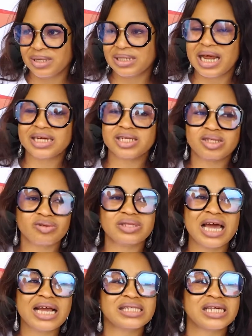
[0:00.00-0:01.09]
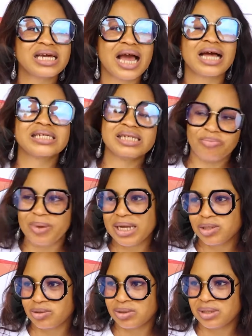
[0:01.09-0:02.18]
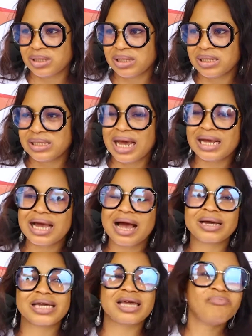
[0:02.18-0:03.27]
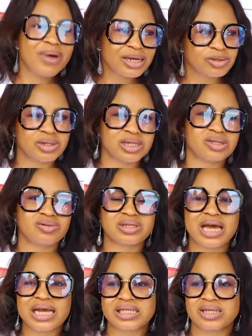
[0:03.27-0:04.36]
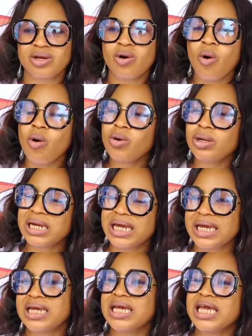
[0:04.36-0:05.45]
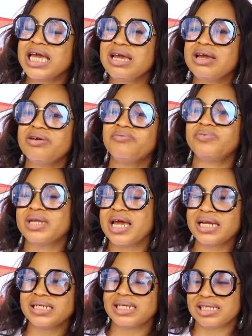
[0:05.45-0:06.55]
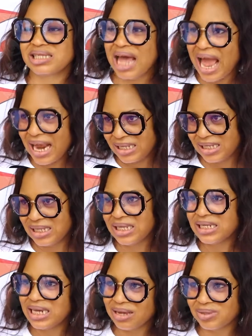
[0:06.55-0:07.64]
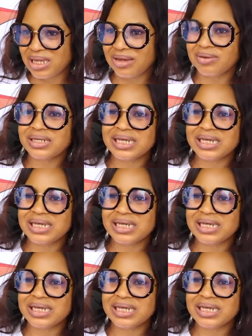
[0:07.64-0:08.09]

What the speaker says: that the society can depend on, that can give back to the society only if they decide themselves.